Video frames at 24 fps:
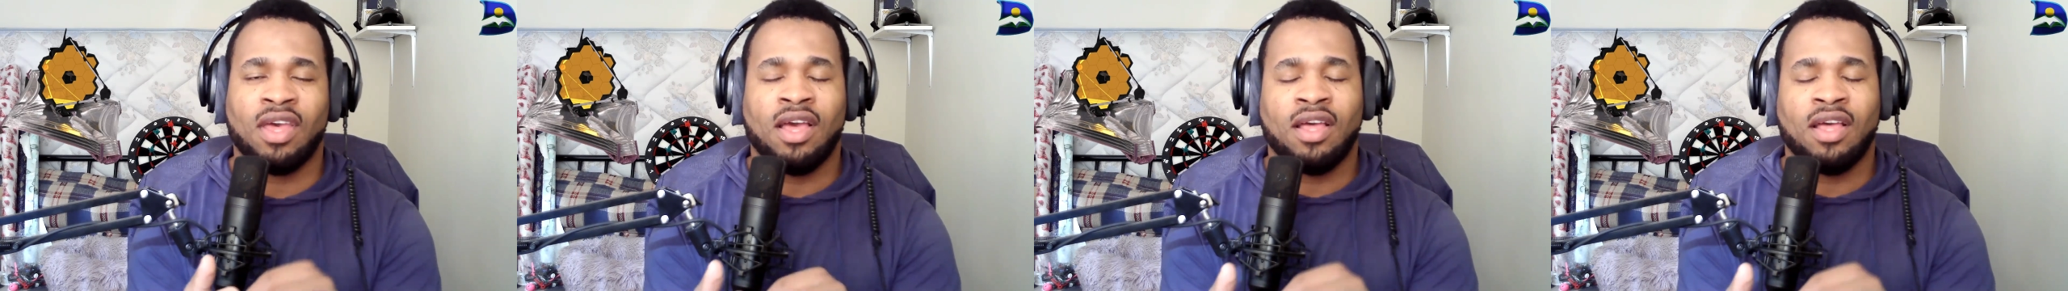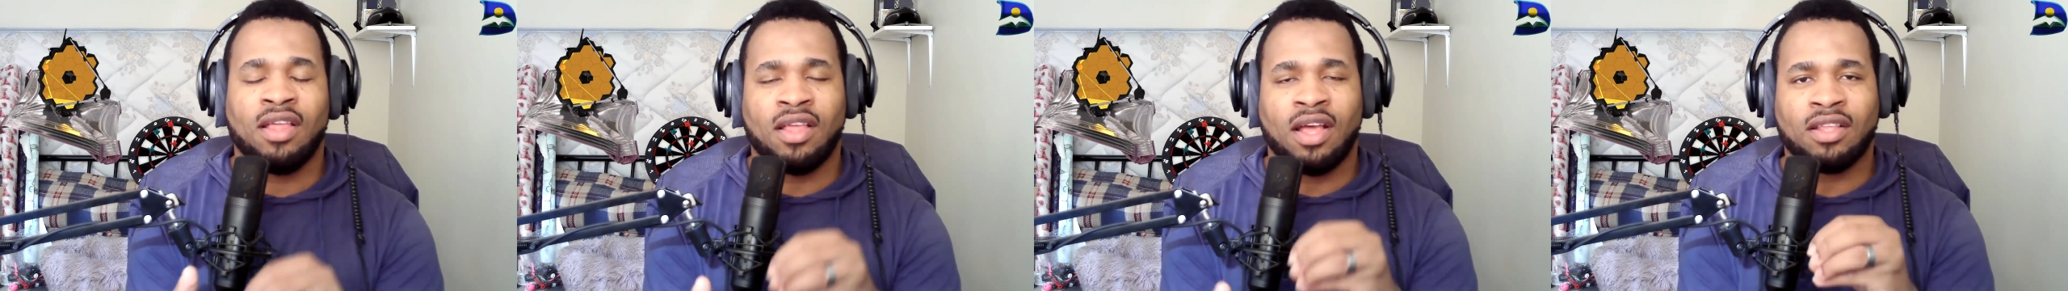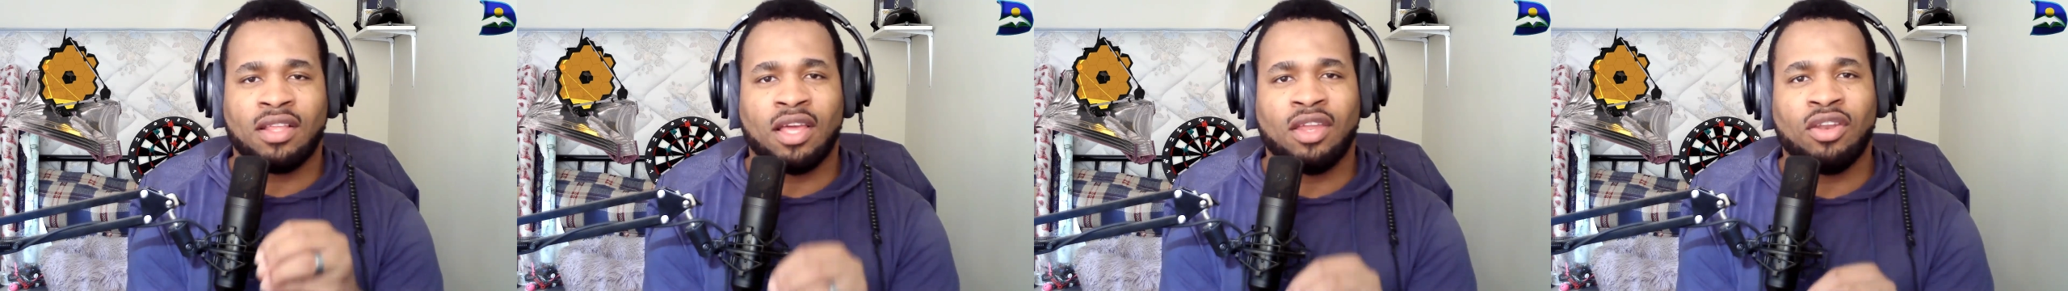
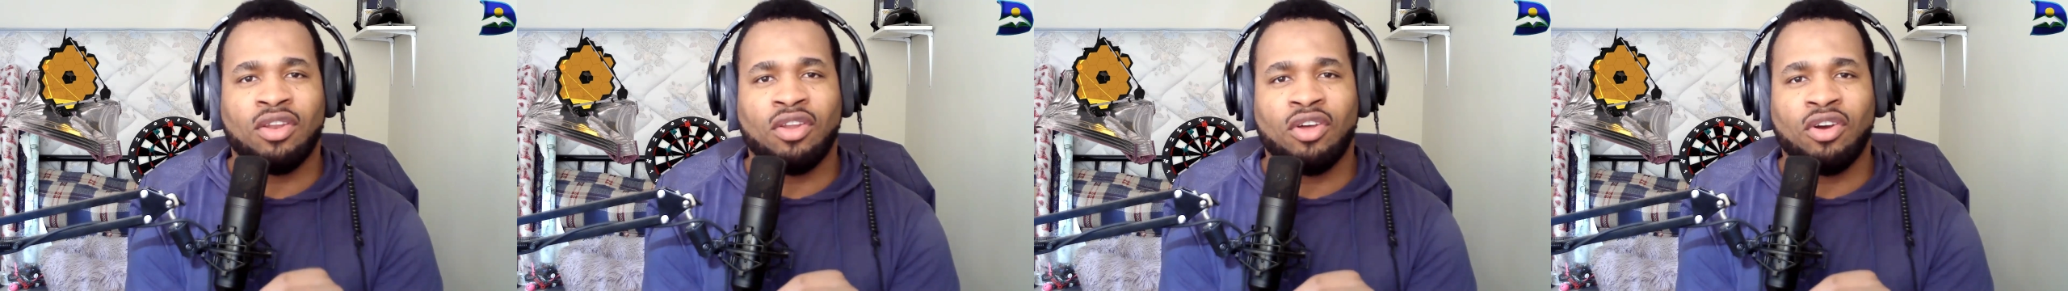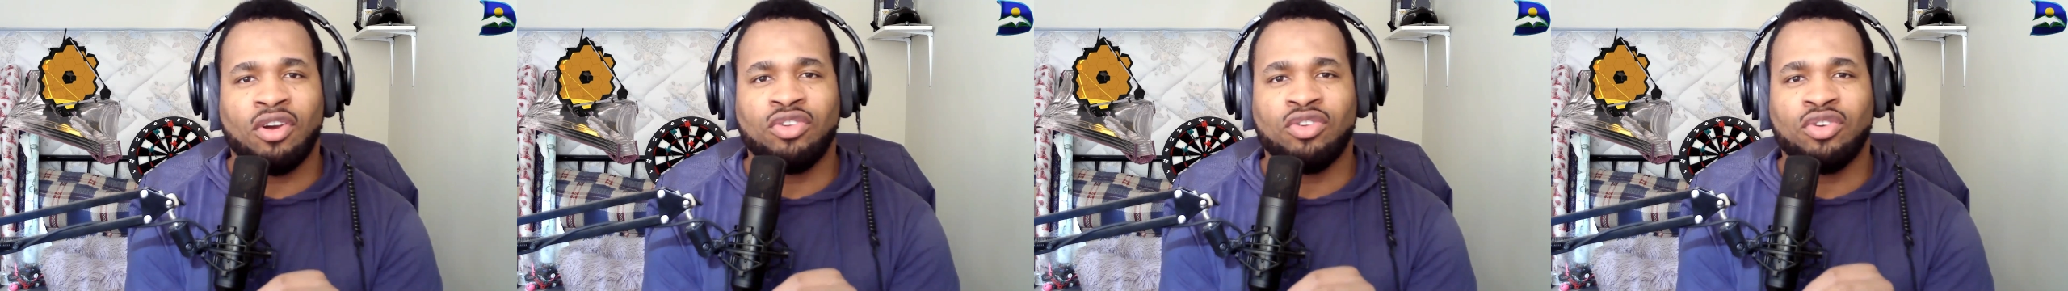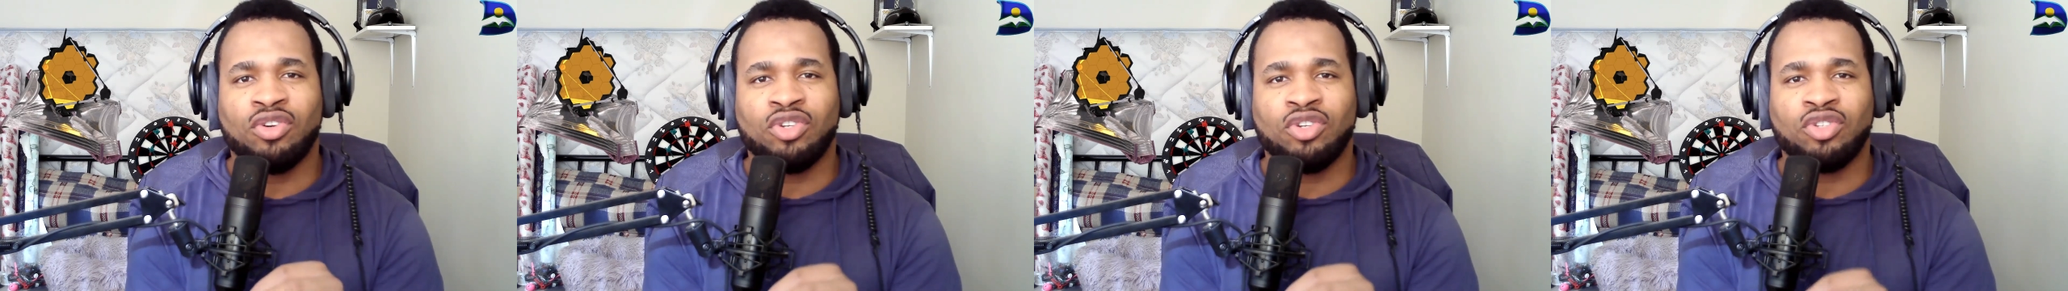that are not
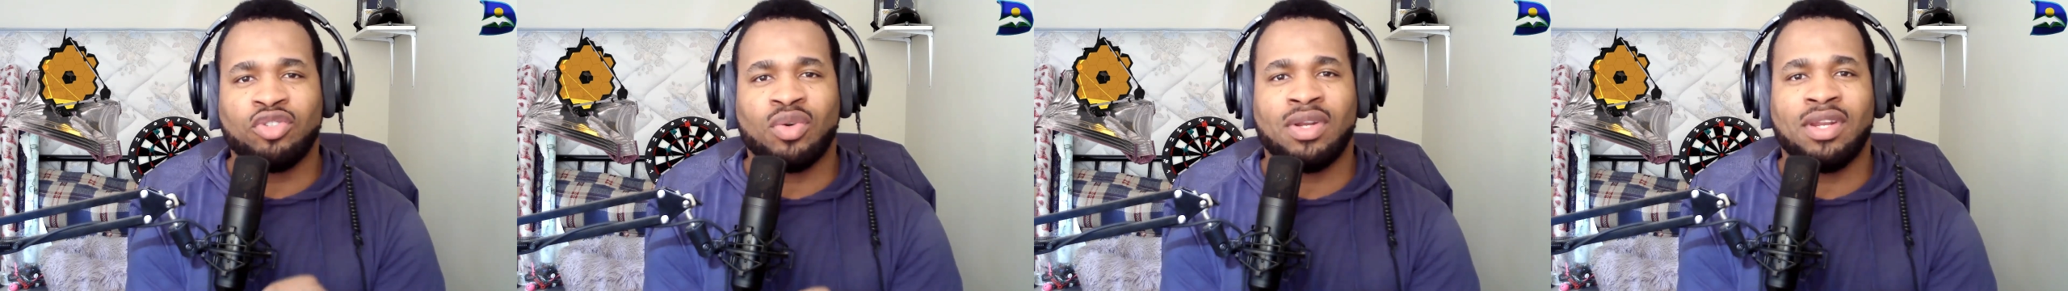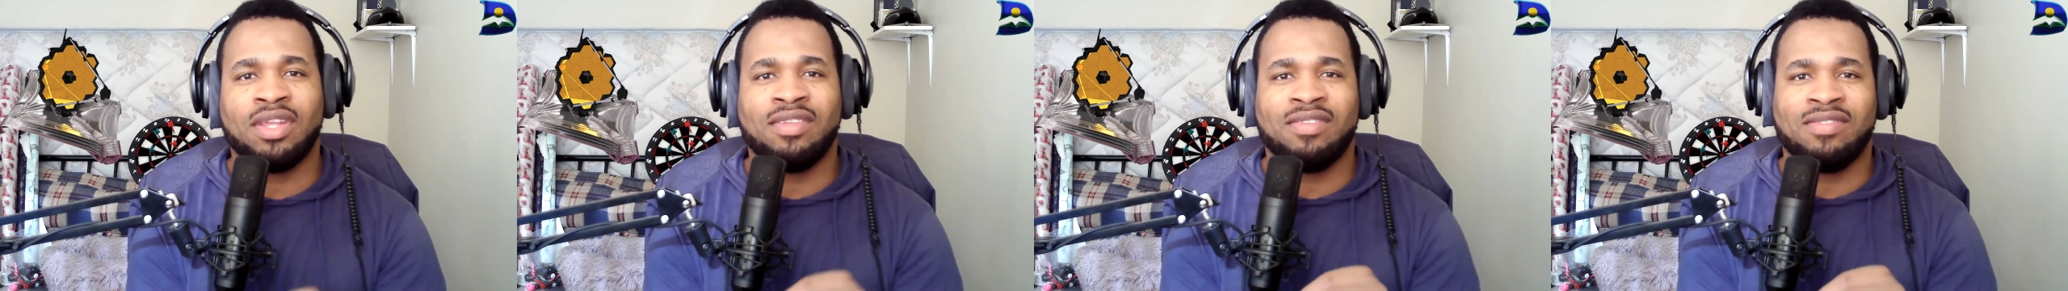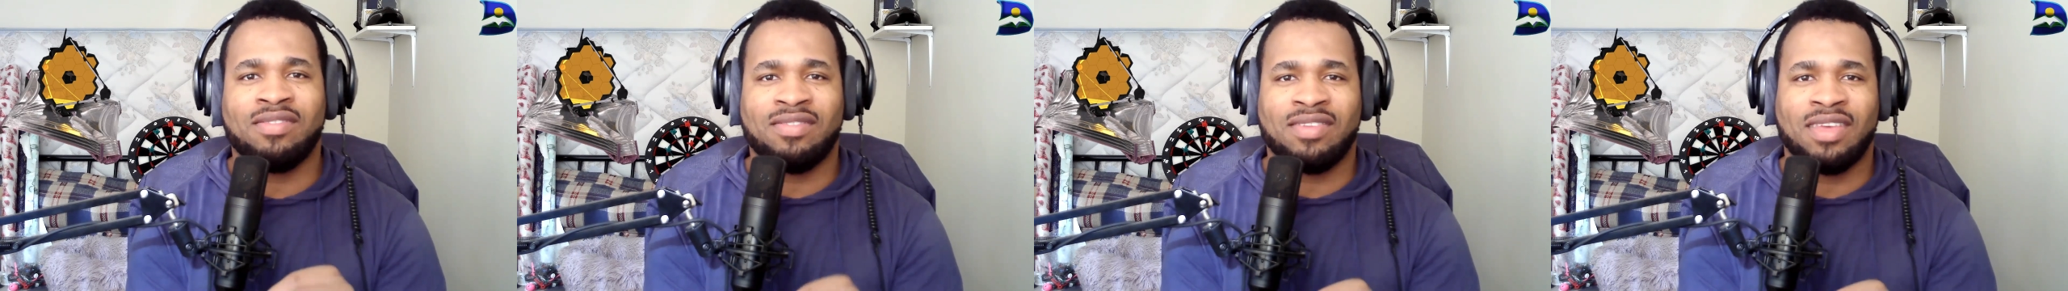usually
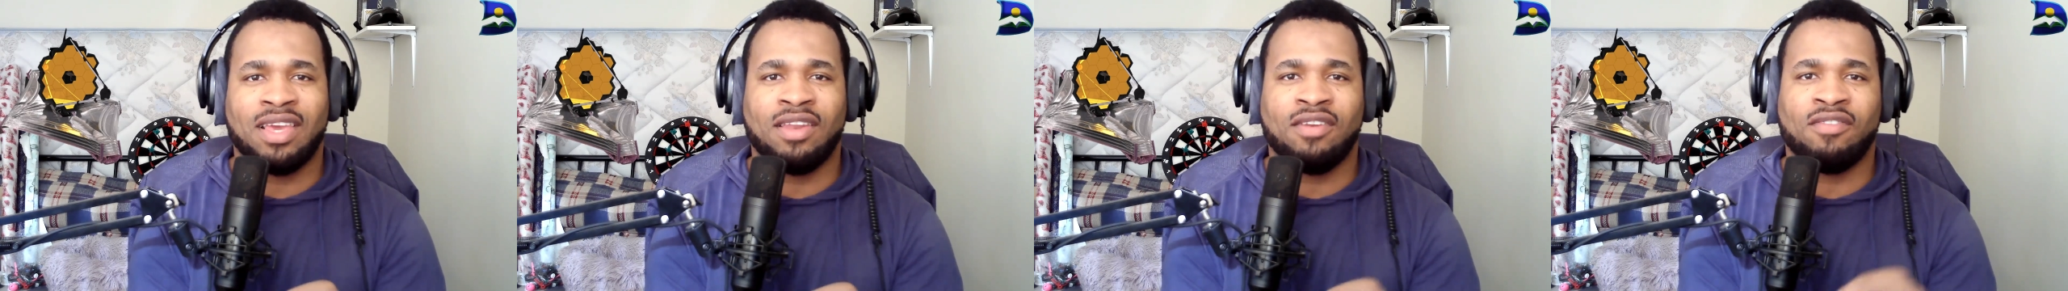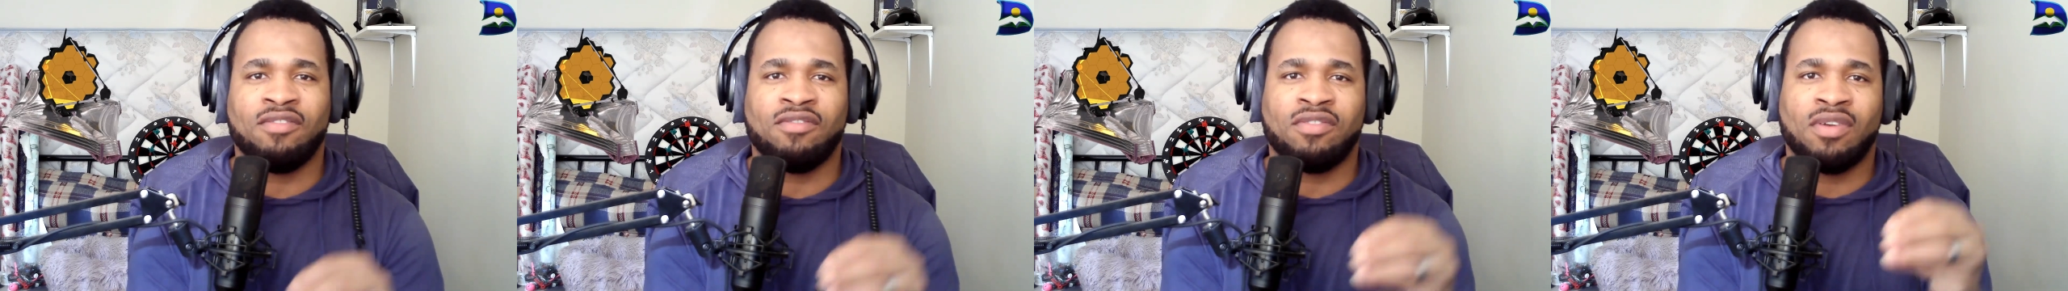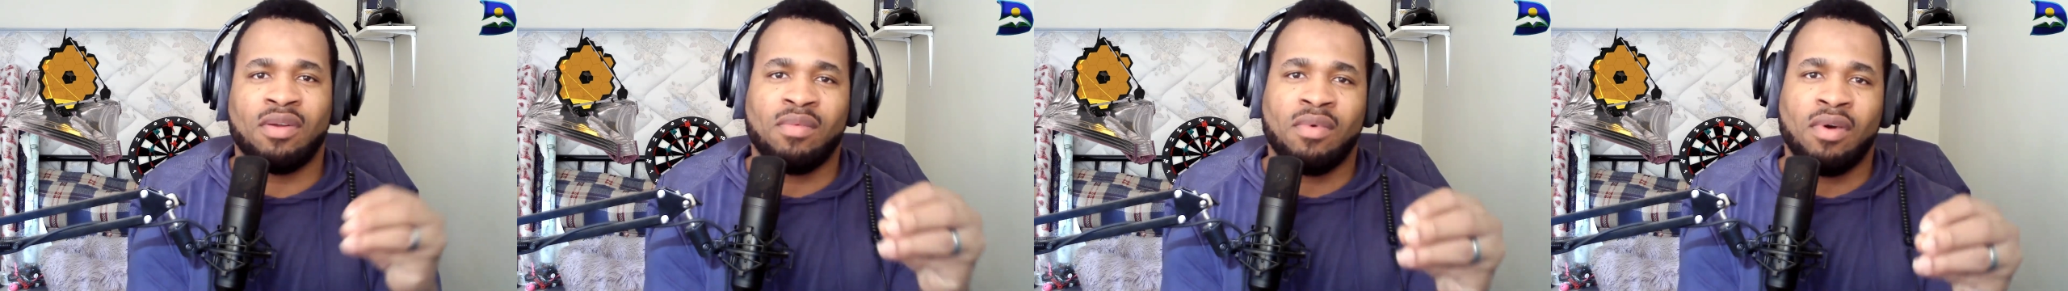seen
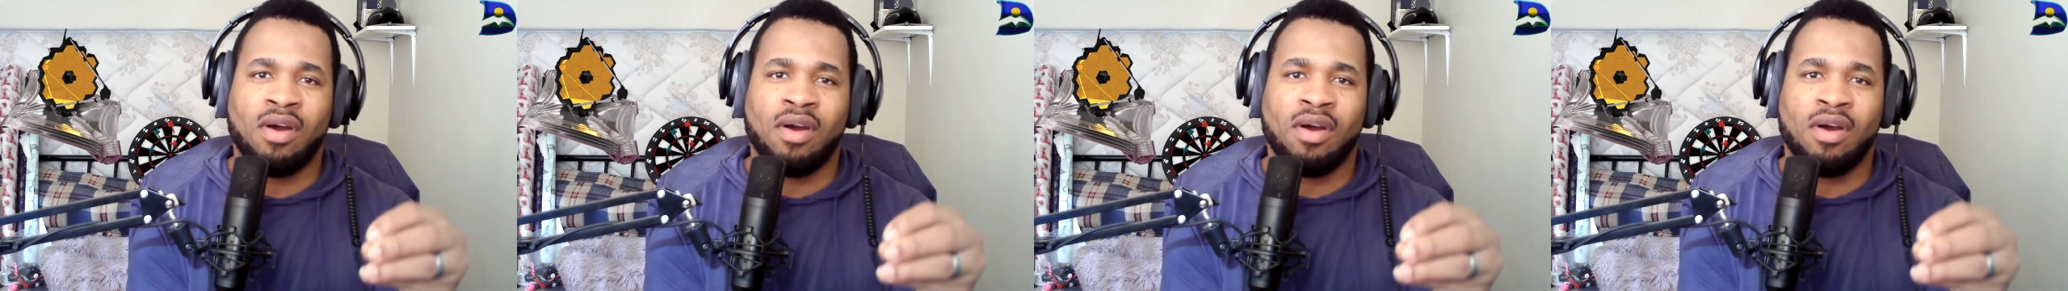from